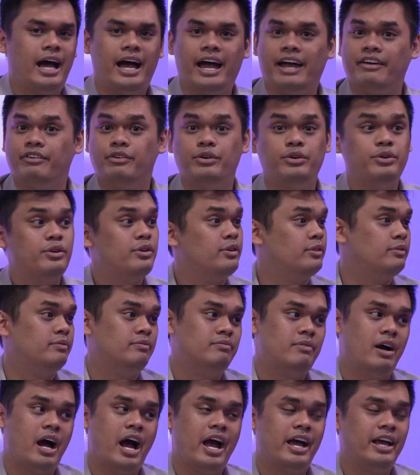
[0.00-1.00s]
I don't know.
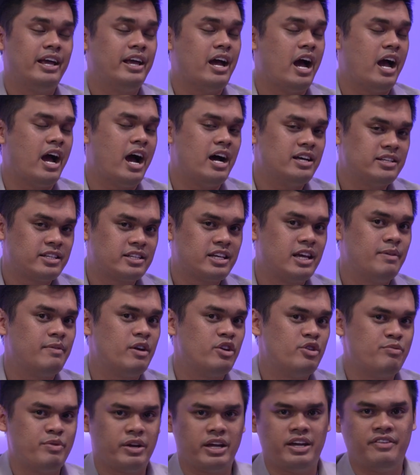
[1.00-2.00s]
I asked him,
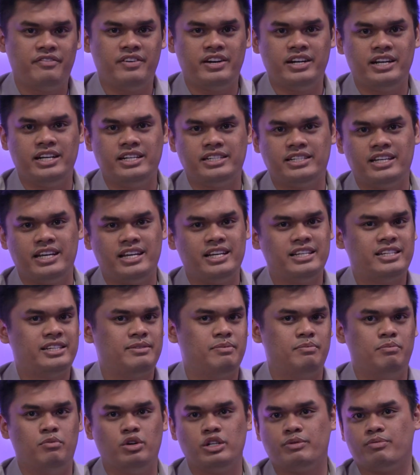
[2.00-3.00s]
can you break even? He
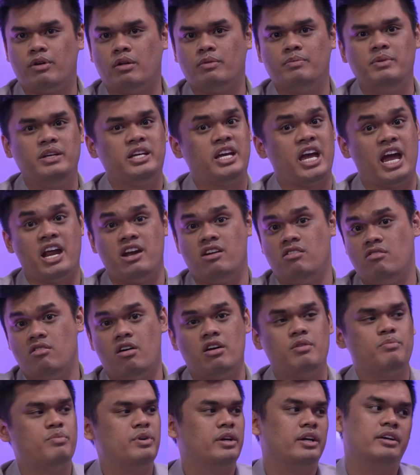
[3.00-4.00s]
says most probably
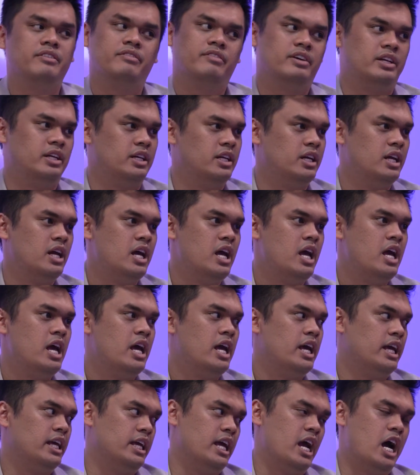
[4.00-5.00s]
cannot break even.
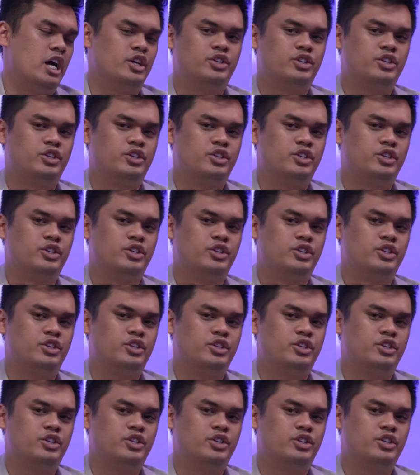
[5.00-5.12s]
Yeah,